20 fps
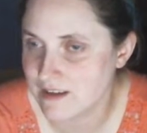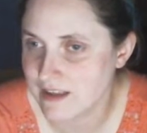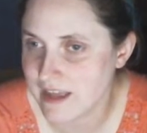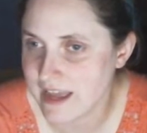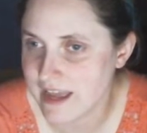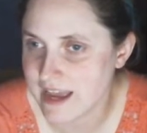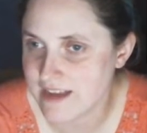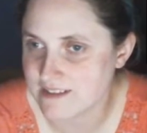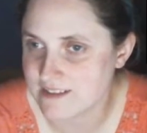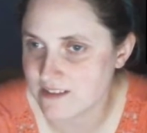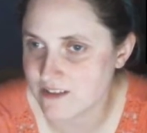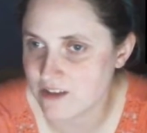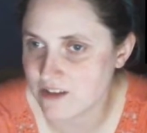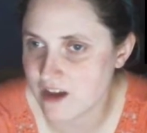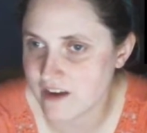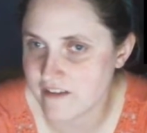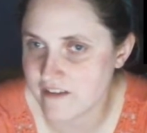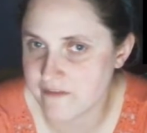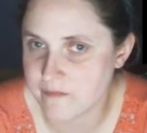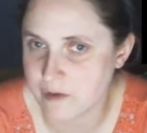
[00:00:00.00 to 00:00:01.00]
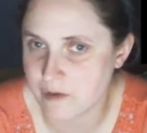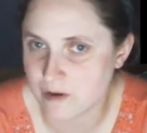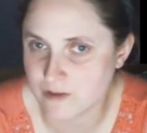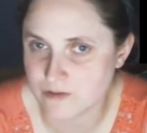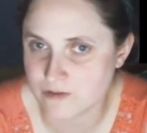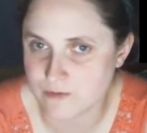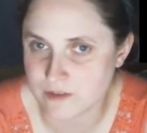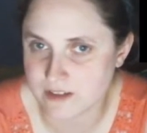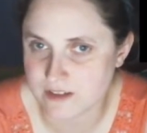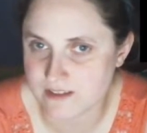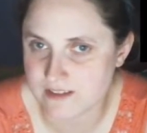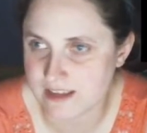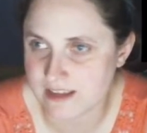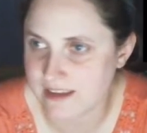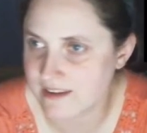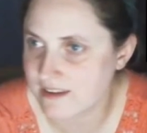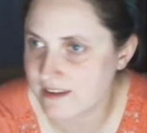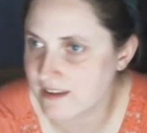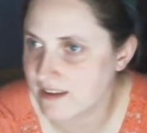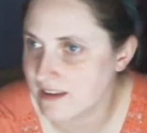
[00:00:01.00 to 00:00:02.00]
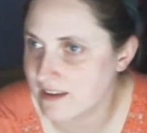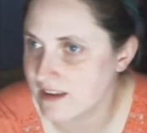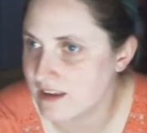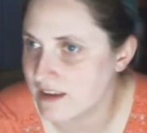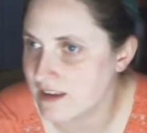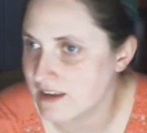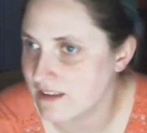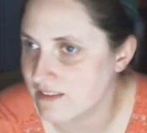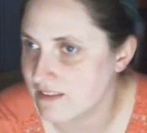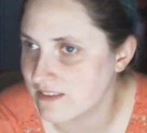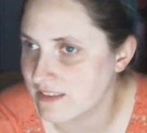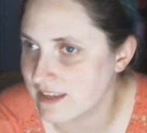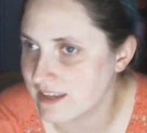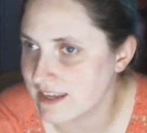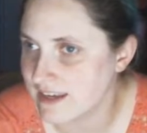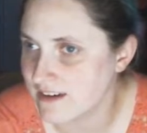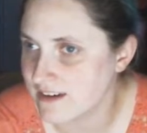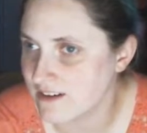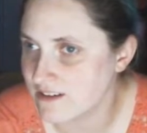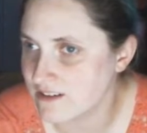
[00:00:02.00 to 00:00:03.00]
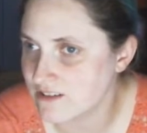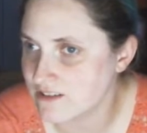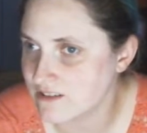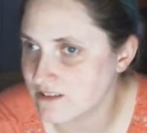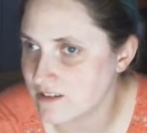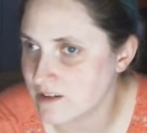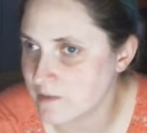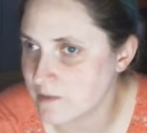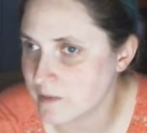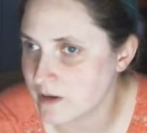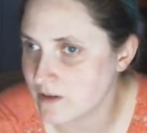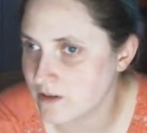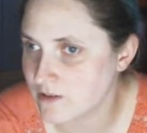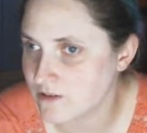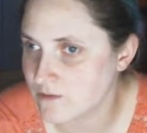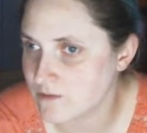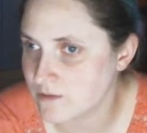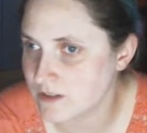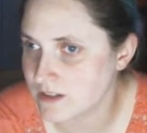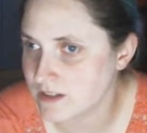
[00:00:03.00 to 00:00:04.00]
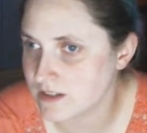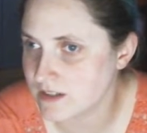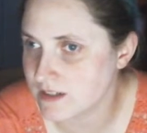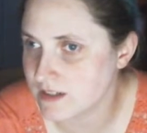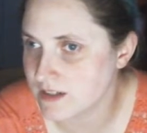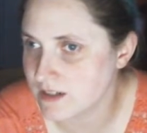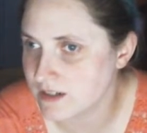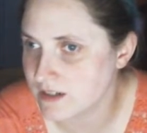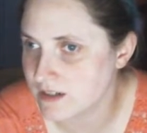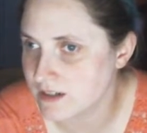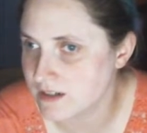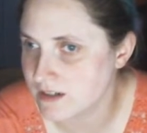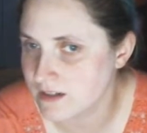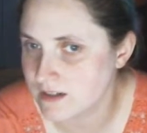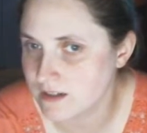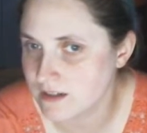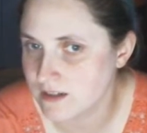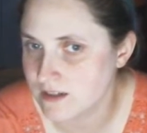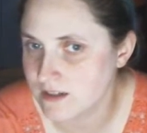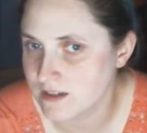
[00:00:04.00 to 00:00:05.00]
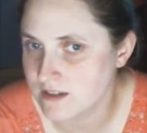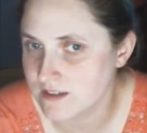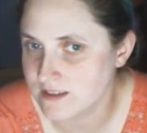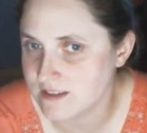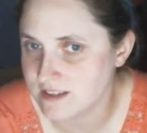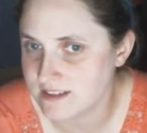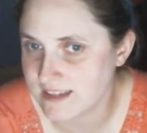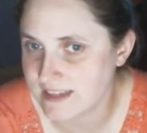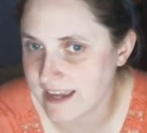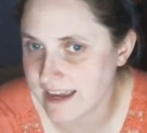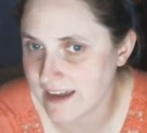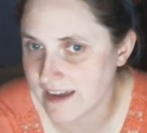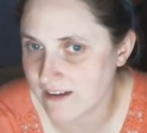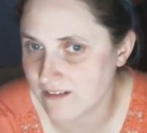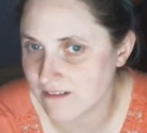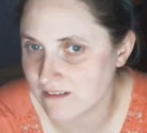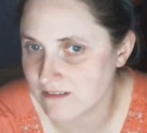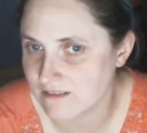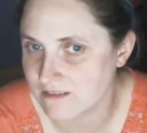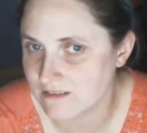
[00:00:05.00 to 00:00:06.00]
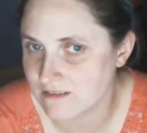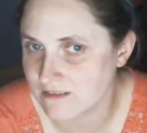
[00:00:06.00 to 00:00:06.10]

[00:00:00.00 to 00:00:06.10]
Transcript: it has a lot of post work. Like the ears are post work, the tail,